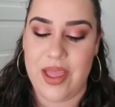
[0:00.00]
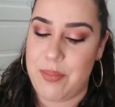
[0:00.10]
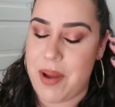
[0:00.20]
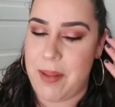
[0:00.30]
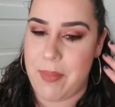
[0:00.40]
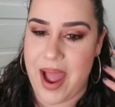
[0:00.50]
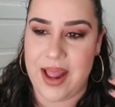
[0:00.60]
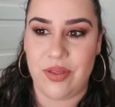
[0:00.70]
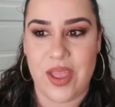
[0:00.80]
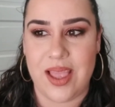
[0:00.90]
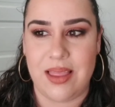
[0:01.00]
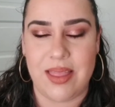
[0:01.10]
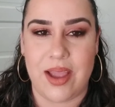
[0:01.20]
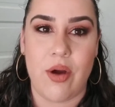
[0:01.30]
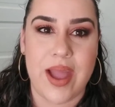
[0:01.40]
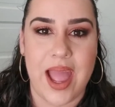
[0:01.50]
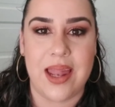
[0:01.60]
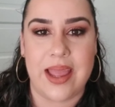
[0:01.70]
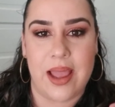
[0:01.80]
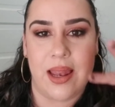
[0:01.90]
in my mind thinking like, okay,
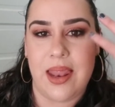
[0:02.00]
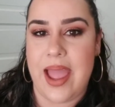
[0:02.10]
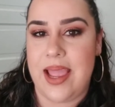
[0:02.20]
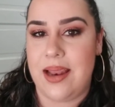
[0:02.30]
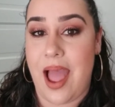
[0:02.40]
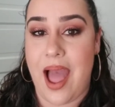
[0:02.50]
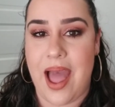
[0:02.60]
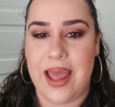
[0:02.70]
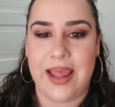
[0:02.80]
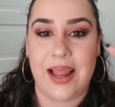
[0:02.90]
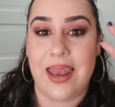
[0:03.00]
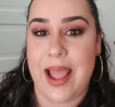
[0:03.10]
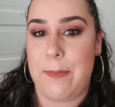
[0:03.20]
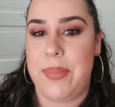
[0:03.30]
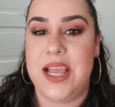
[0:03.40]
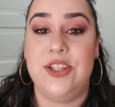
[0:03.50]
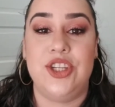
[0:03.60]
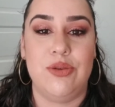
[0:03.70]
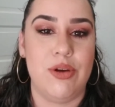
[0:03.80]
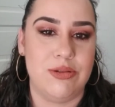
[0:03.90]
like a light eye, like a light
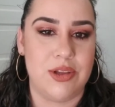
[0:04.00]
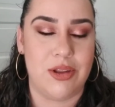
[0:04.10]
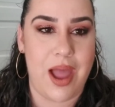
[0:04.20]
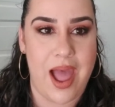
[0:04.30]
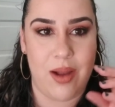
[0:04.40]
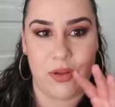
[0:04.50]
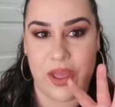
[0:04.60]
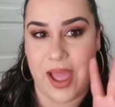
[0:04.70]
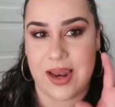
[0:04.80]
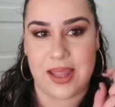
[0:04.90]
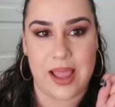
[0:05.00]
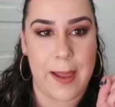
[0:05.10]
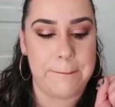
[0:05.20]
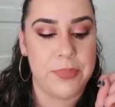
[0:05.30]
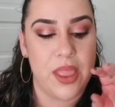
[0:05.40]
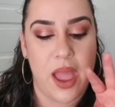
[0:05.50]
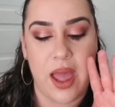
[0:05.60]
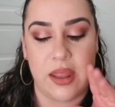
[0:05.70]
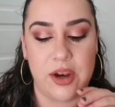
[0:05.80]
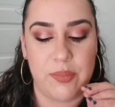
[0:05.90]
peachy rose gold eye with a kind of like a
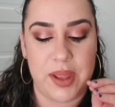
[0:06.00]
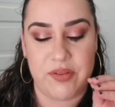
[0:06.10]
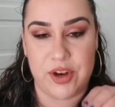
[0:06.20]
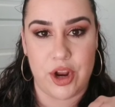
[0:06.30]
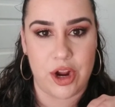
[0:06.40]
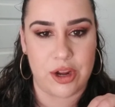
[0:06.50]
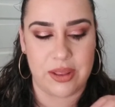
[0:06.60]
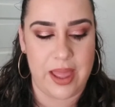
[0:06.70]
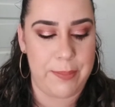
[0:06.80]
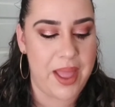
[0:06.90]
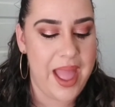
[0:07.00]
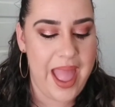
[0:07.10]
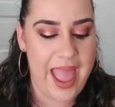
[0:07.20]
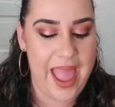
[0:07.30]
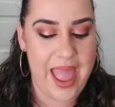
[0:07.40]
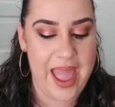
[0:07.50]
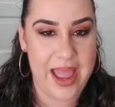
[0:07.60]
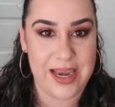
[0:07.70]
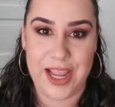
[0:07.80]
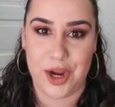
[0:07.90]
little bit of a darker lip.
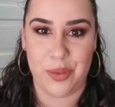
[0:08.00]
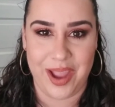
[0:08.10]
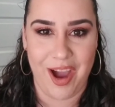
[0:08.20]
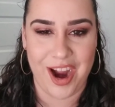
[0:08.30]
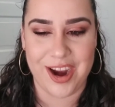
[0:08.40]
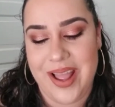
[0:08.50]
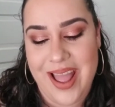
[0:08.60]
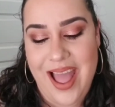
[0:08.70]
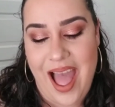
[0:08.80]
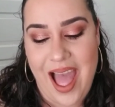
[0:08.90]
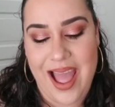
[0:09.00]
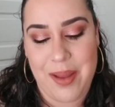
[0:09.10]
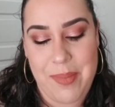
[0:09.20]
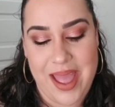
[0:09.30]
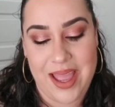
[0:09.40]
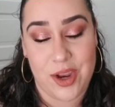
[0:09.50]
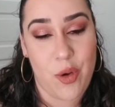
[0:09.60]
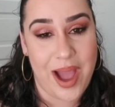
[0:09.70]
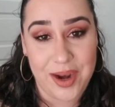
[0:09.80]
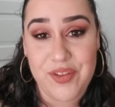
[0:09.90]
And here we are. I made
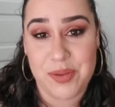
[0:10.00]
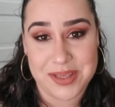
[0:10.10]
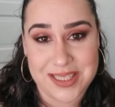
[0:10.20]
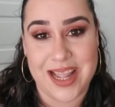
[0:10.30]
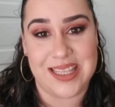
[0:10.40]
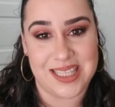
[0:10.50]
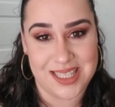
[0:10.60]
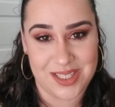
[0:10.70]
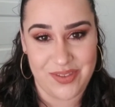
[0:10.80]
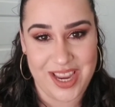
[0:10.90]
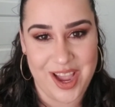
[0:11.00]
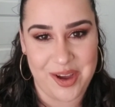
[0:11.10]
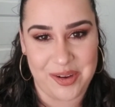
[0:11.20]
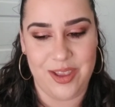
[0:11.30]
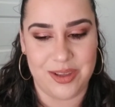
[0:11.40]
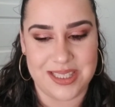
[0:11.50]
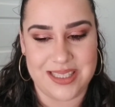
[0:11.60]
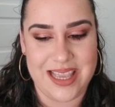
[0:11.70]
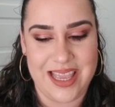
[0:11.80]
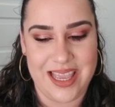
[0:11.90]
quite a few mistakes in this video. You'll
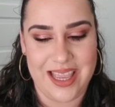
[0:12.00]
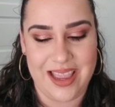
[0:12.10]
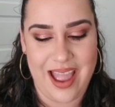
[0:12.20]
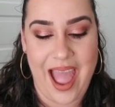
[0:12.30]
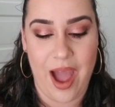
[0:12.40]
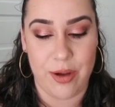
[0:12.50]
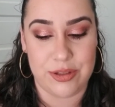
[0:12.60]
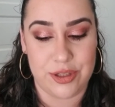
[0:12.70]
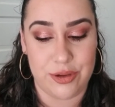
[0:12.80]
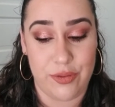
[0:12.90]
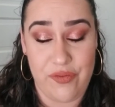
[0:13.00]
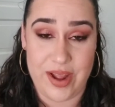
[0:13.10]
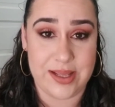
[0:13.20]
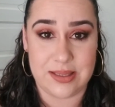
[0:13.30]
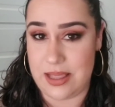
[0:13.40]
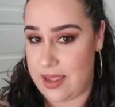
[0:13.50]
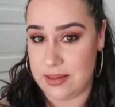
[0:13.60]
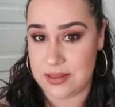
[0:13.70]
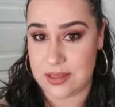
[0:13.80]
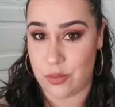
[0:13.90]
see how to fix
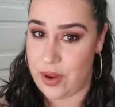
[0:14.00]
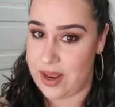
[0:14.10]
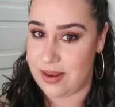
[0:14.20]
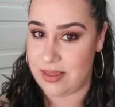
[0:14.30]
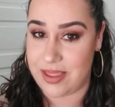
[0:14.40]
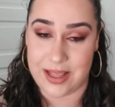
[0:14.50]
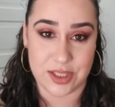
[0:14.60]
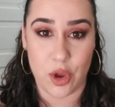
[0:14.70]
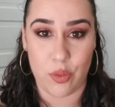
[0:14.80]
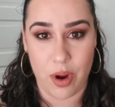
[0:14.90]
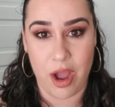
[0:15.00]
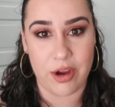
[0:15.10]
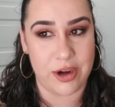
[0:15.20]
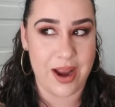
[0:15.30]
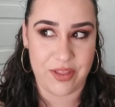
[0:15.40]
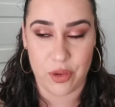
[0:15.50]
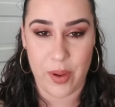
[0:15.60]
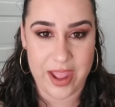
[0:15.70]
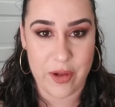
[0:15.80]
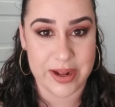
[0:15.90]
things when things go wrong or not the
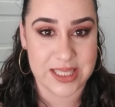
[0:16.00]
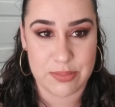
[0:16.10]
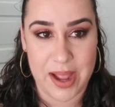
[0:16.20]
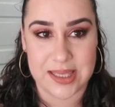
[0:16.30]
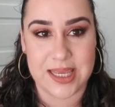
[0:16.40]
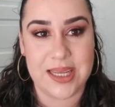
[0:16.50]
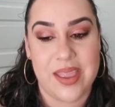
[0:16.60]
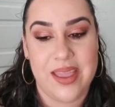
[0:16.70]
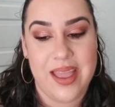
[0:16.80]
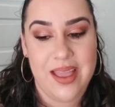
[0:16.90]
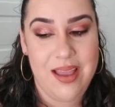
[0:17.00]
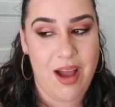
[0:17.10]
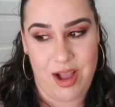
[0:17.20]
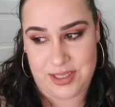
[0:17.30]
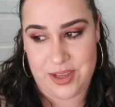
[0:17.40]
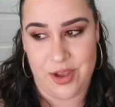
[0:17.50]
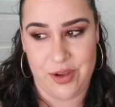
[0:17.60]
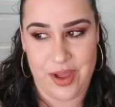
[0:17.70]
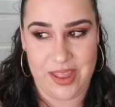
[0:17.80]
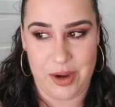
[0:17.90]
way you expected.
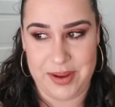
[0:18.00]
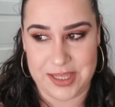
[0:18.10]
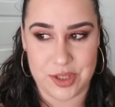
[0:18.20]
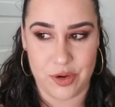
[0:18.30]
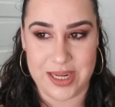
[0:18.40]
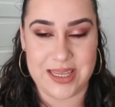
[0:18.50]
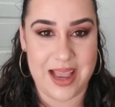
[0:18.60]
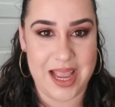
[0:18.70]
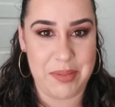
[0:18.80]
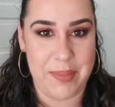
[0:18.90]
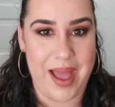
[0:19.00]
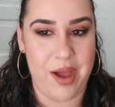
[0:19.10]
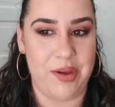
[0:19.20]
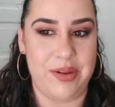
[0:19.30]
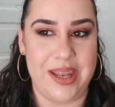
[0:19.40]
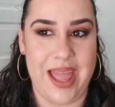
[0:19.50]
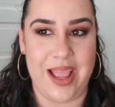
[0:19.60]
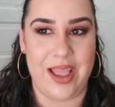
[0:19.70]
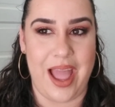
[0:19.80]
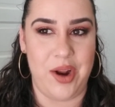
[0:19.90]
Also, a little bit of story time about
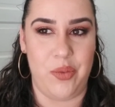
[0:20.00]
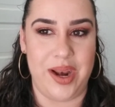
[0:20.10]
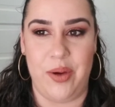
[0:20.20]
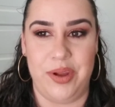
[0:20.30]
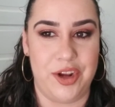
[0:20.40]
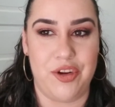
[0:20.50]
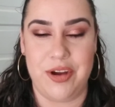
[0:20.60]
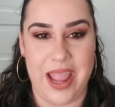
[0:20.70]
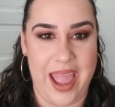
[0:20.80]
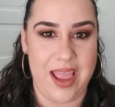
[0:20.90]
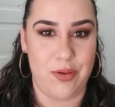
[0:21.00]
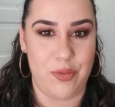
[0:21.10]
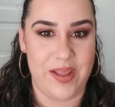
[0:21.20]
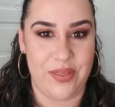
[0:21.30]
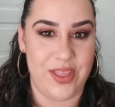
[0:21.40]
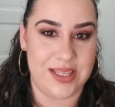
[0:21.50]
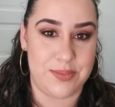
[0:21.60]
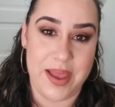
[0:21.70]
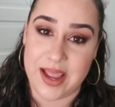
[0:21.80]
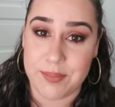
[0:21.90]
like kind of what I want to create with this
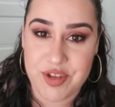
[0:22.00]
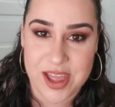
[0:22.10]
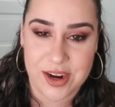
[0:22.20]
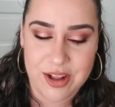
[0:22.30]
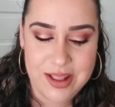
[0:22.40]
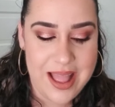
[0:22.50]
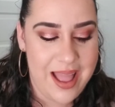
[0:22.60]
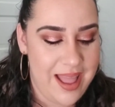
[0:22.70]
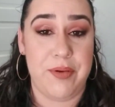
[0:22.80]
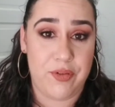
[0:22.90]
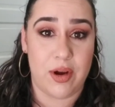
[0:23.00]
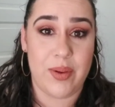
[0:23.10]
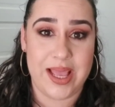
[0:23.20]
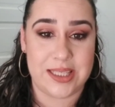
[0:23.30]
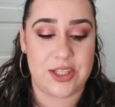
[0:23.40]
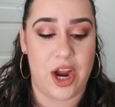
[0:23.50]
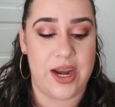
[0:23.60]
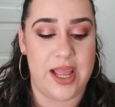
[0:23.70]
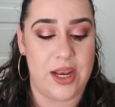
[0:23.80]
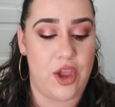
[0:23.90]
makeup channel. Before we get
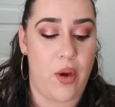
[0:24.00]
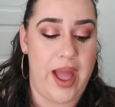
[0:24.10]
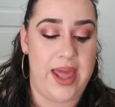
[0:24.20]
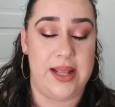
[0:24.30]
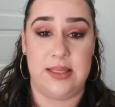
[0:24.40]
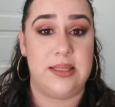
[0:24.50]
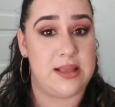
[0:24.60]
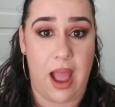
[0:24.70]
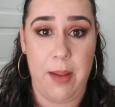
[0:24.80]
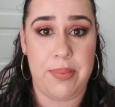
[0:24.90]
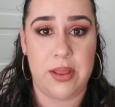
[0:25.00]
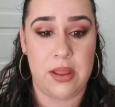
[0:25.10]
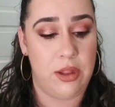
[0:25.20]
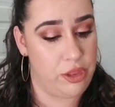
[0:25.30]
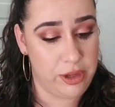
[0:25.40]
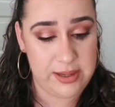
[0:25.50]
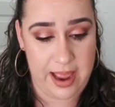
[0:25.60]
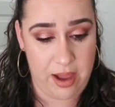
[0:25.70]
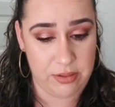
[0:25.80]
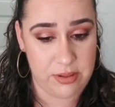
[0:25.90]
started, go ahead and stop, look
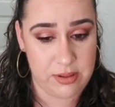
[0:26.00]
down.